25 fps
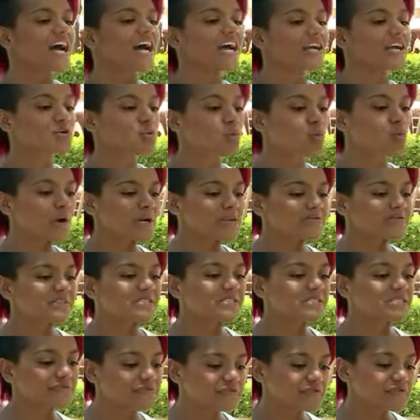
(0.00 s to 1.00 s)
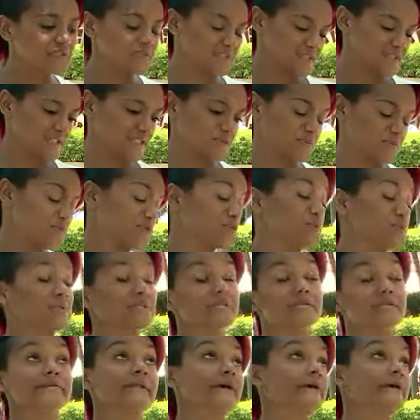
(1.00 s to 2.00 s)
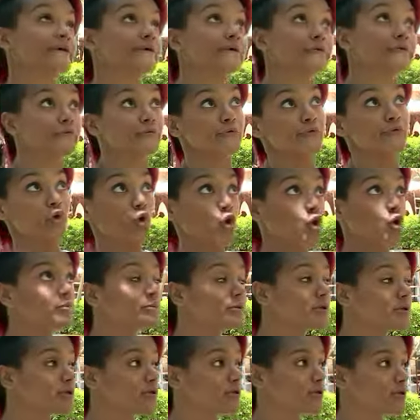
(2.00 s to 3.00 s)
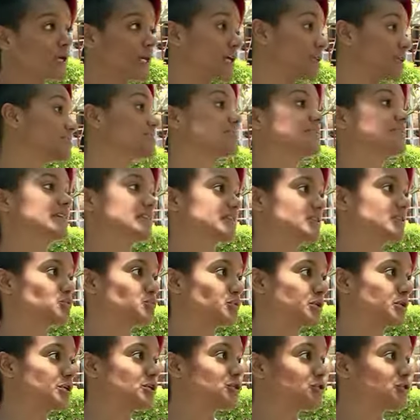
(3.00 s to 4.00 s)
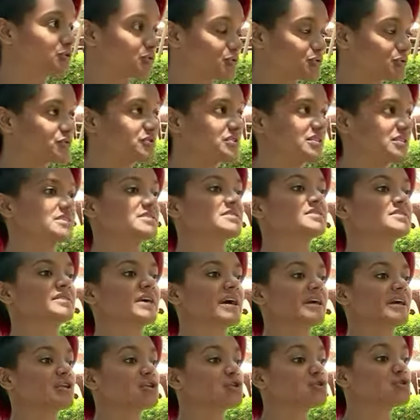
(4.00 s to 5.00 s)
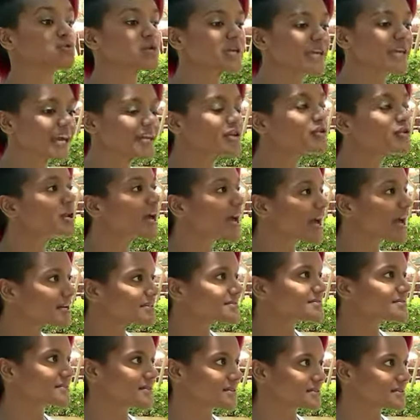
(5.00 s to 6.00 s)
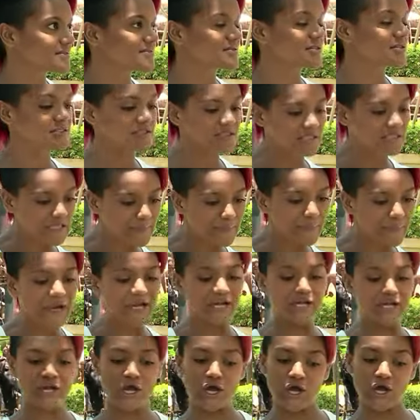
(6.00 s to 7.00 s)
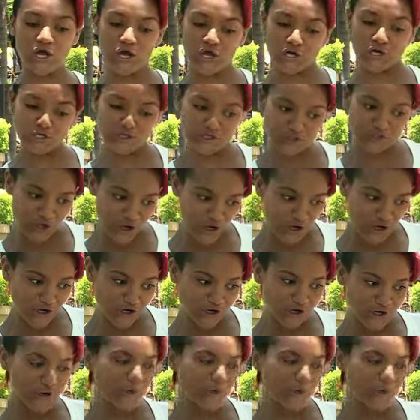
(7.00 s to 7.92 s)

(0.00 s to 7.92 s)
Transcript: And one of the differences between like normal internet that we use is that you cannot access the deep and dark